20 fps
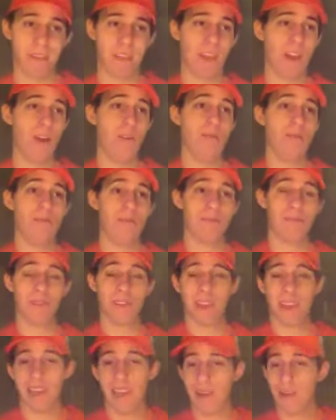
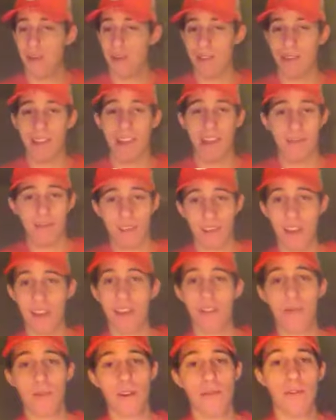was definitely a
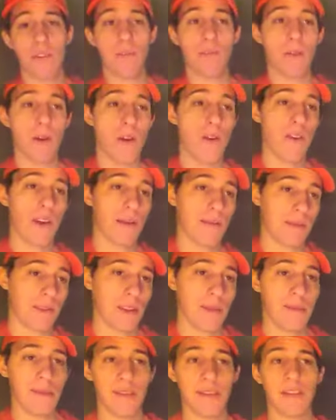good win for the program.
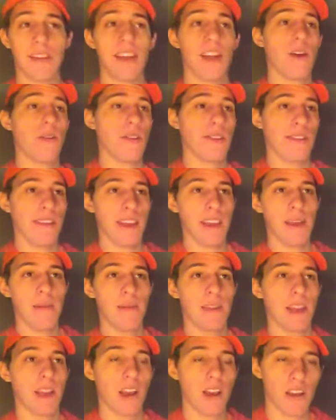Clemson's the only team
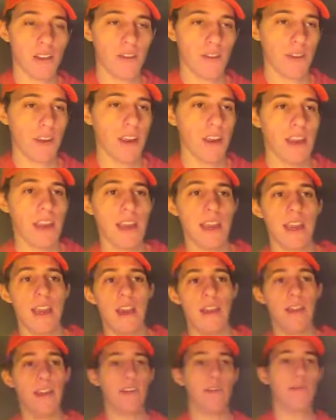in the country
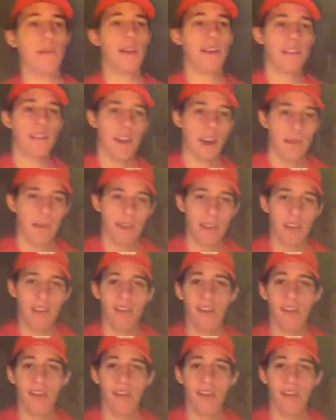that's beat a top 10